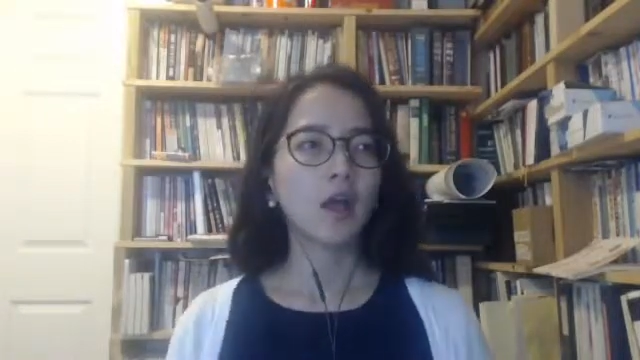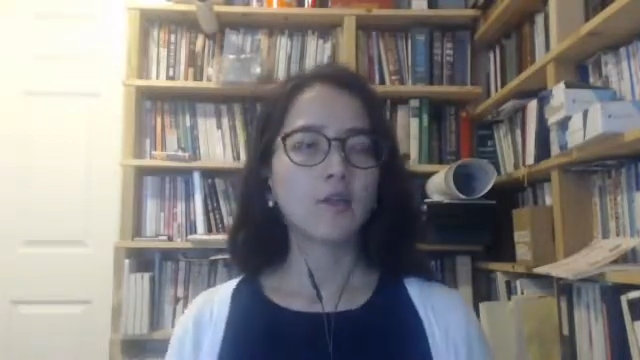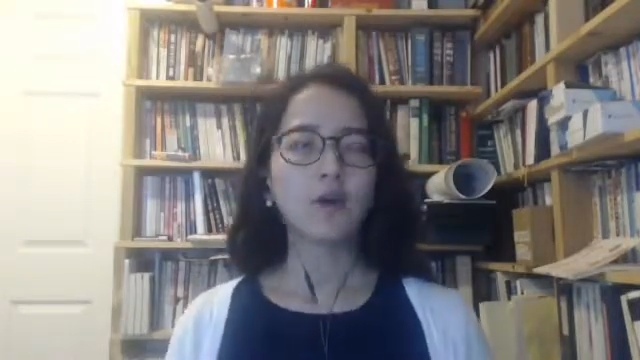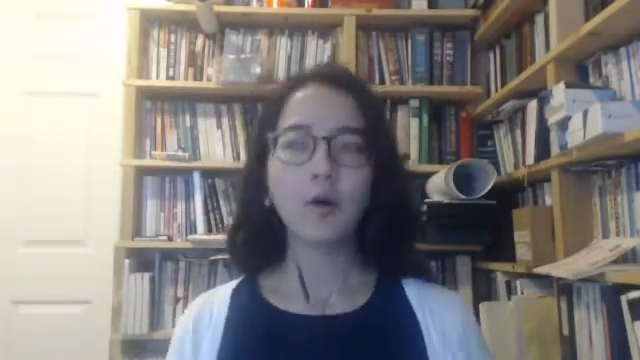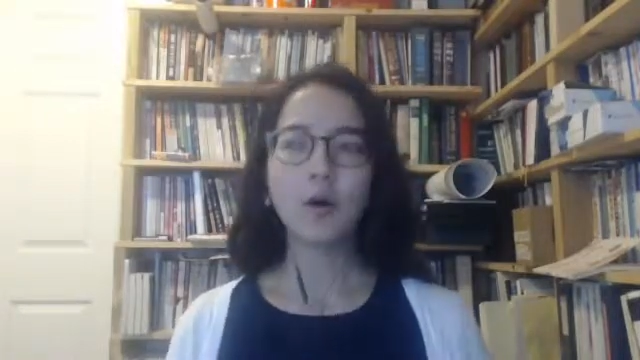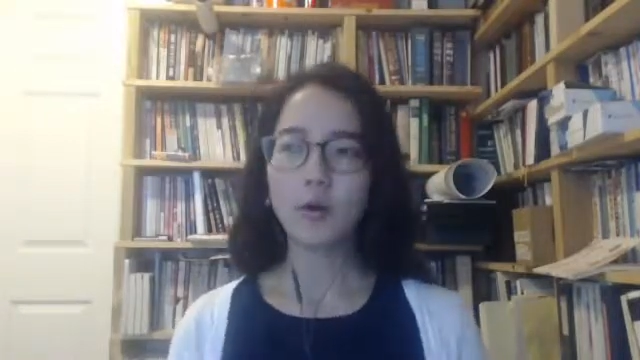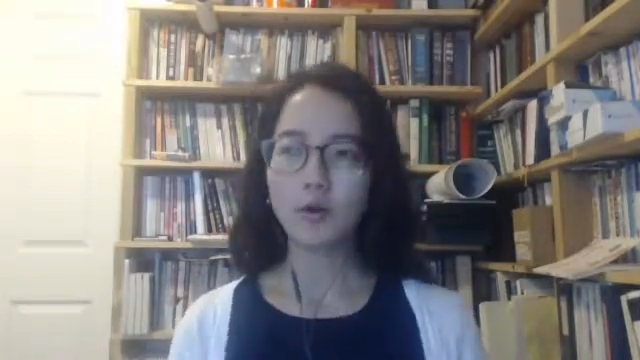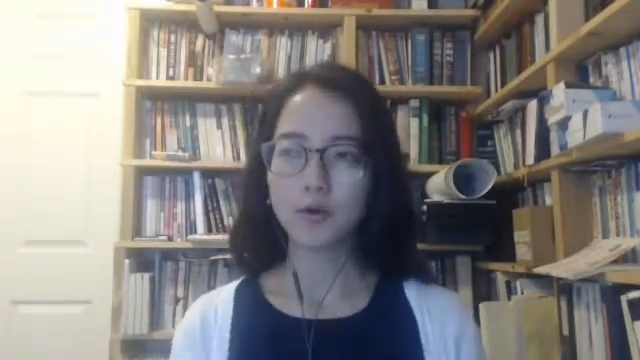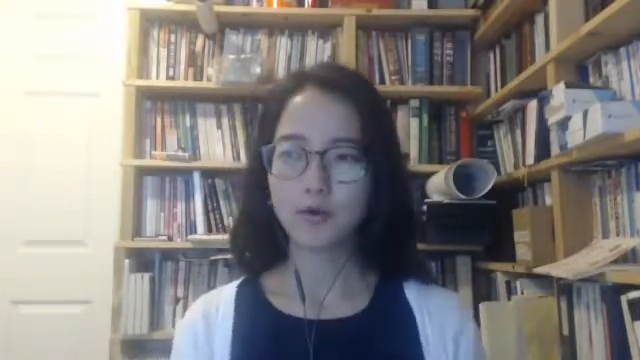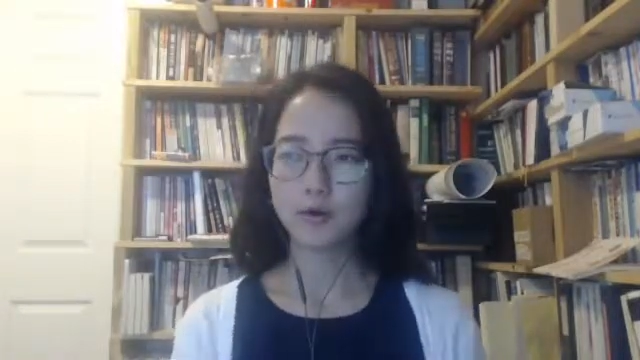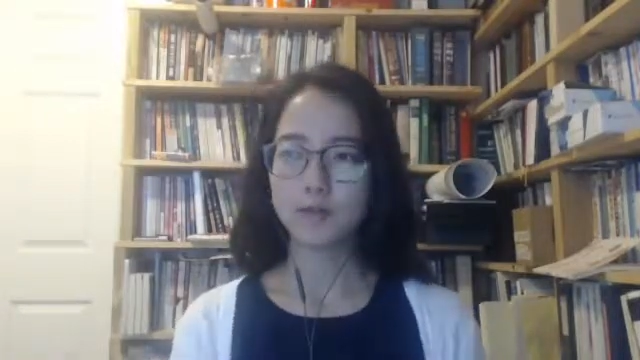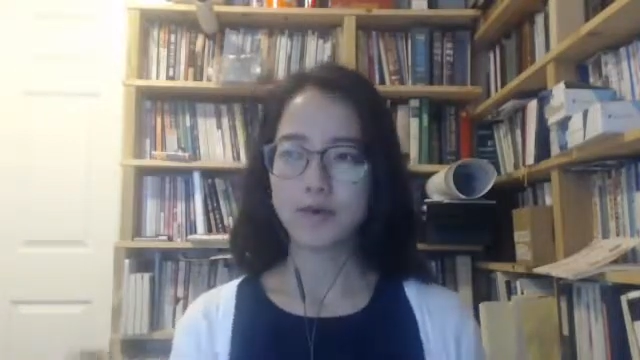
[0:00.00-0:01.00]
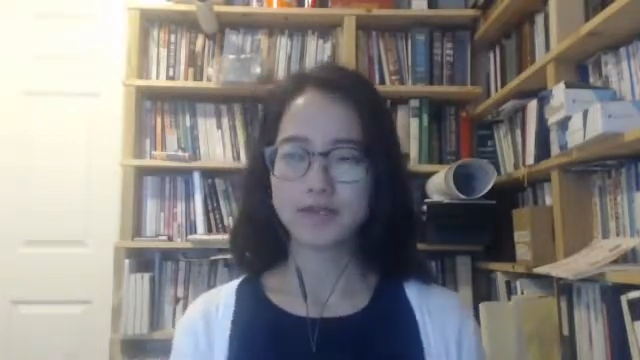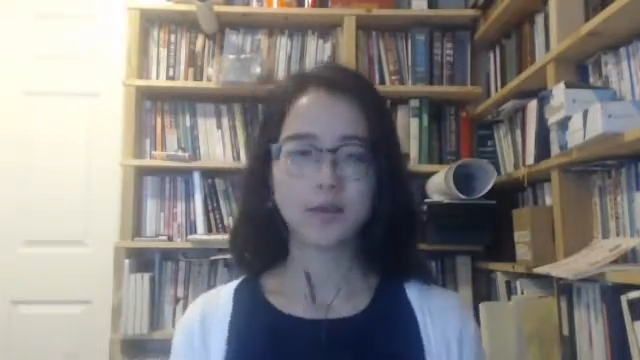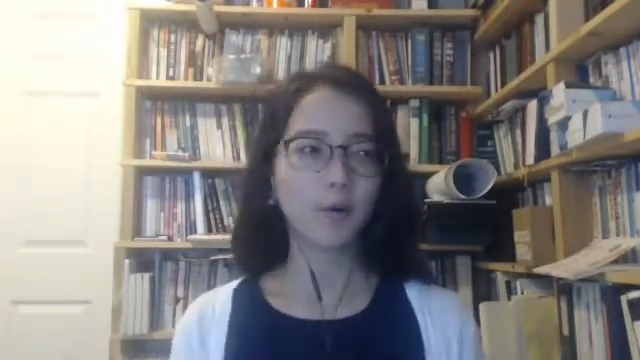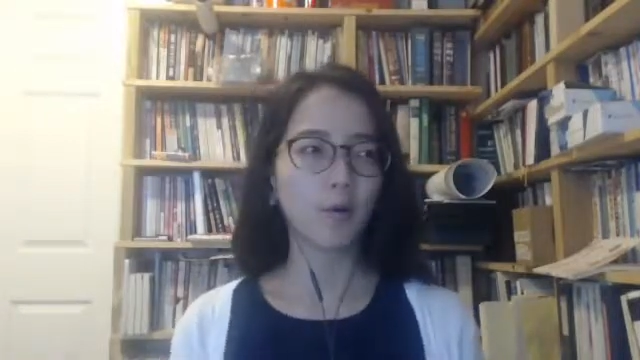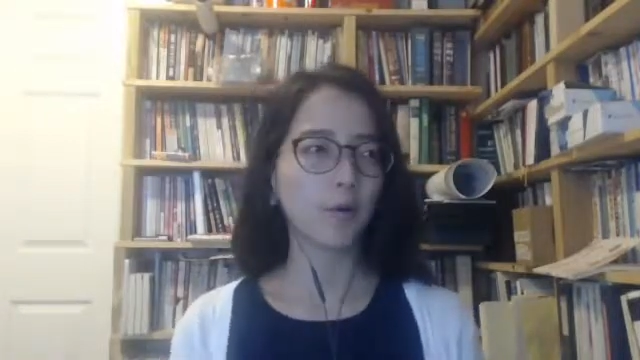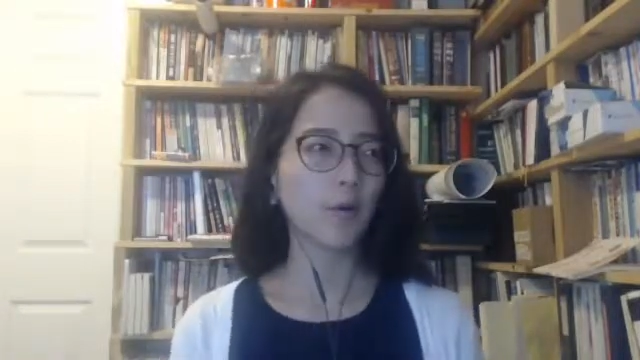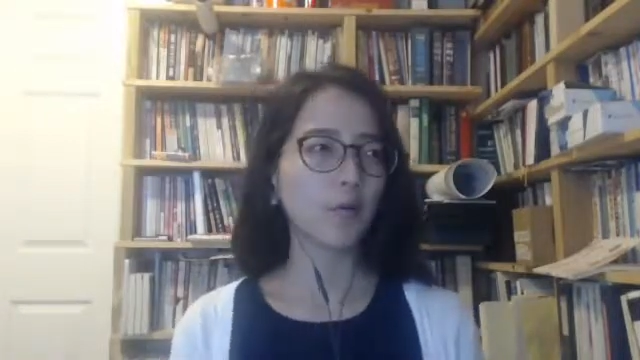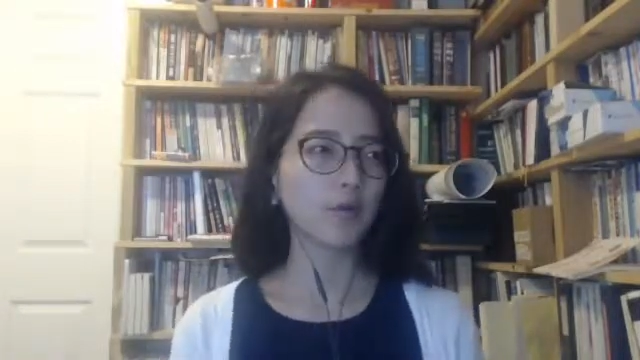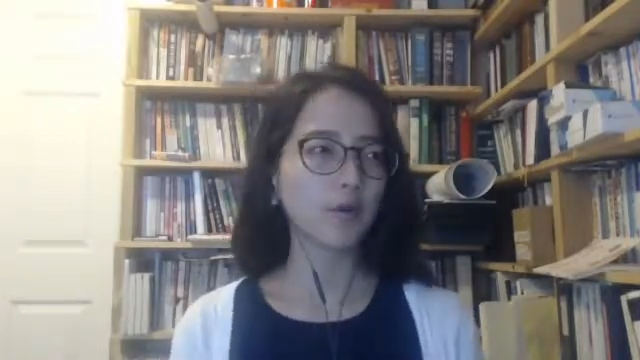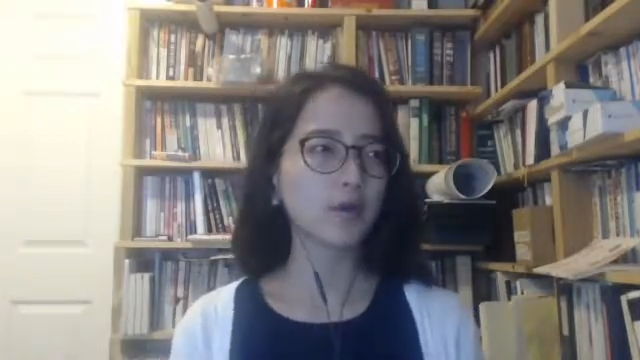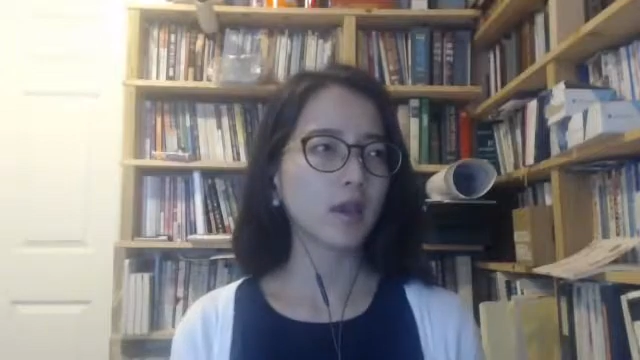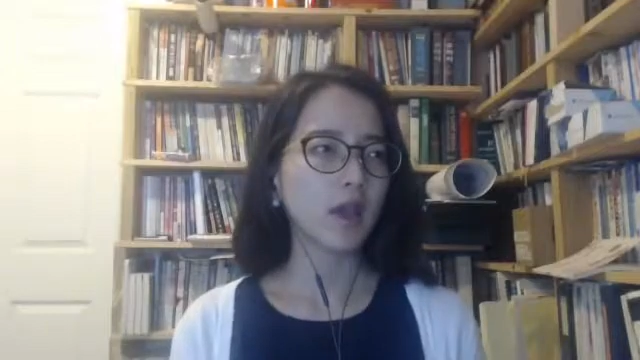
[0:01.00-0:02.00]
the whole group as a whole,
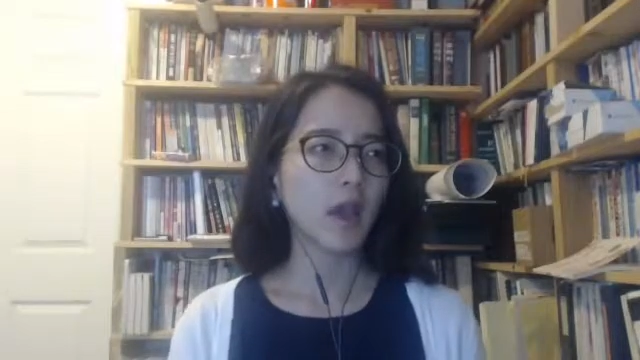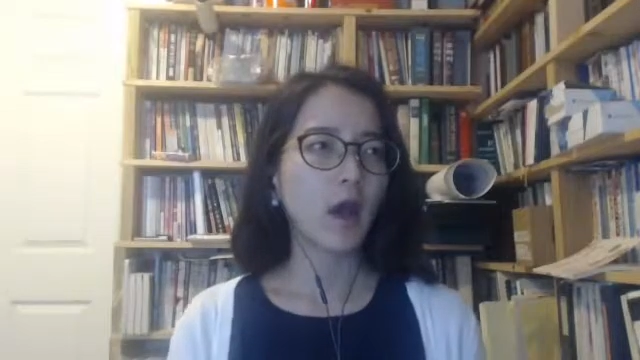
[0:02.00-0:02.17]
we